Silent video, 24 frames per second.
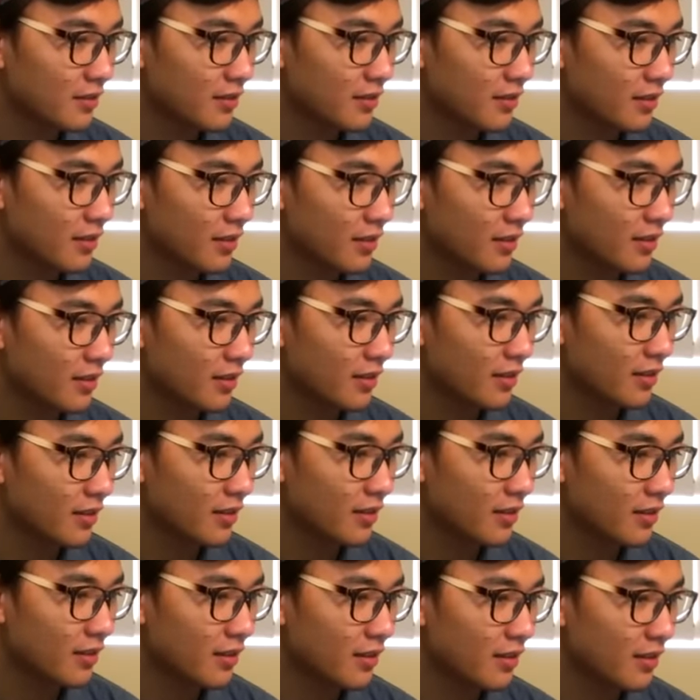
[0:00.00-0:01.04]

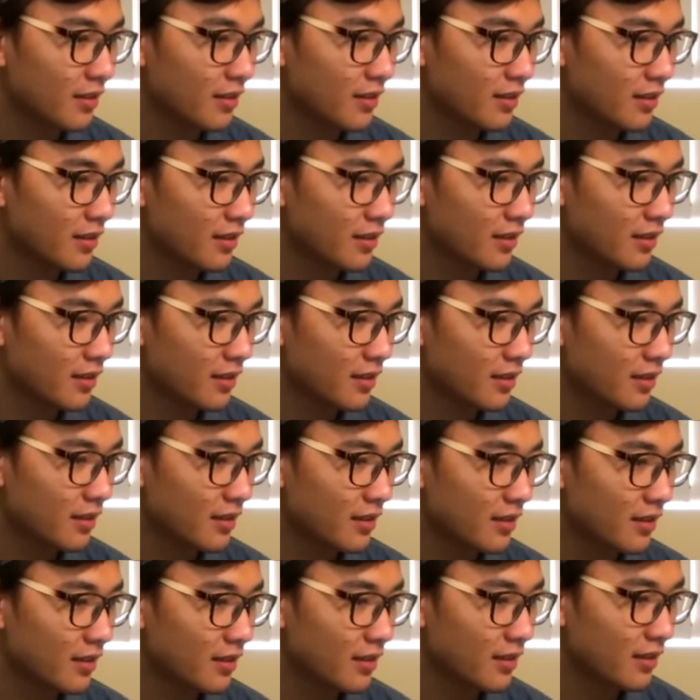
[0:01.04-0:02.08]

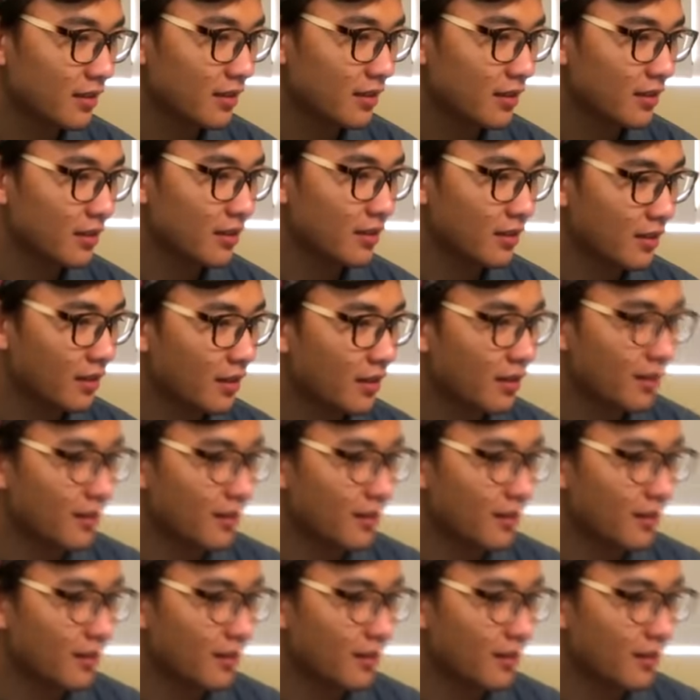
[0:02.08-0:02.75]
Nothing is said.